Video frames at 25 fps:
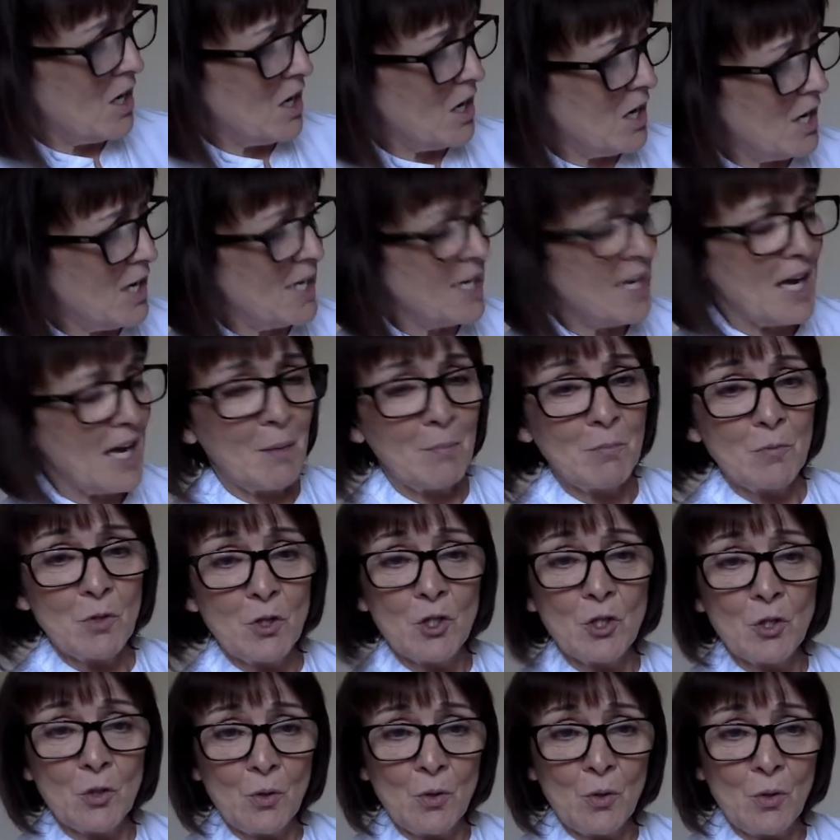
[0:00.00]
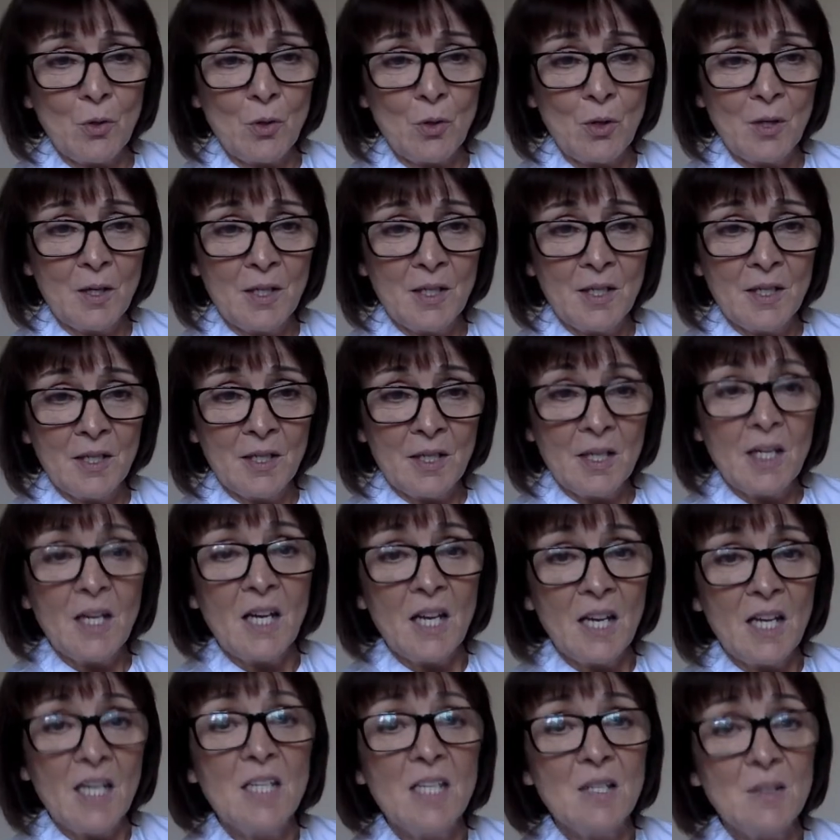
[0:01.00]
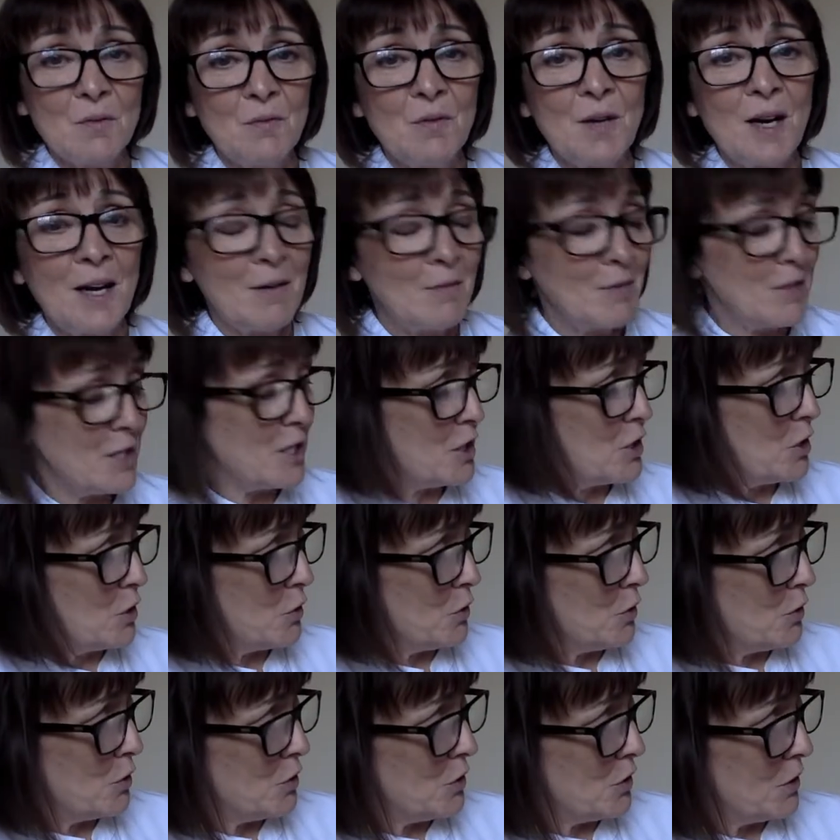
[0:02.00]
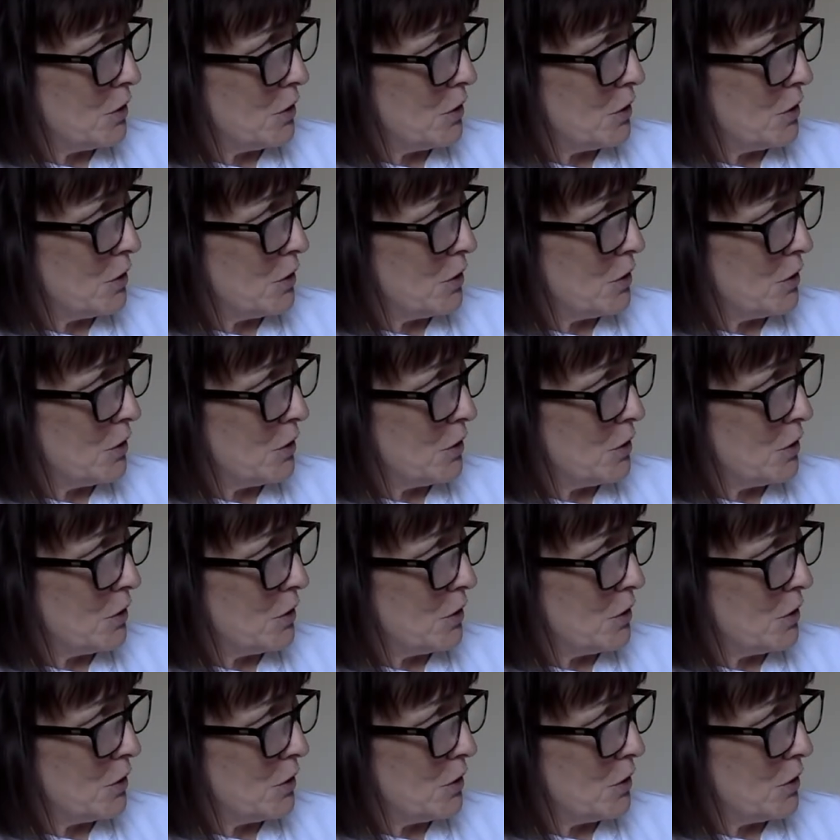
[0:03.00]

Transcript: I am sure. He's very good.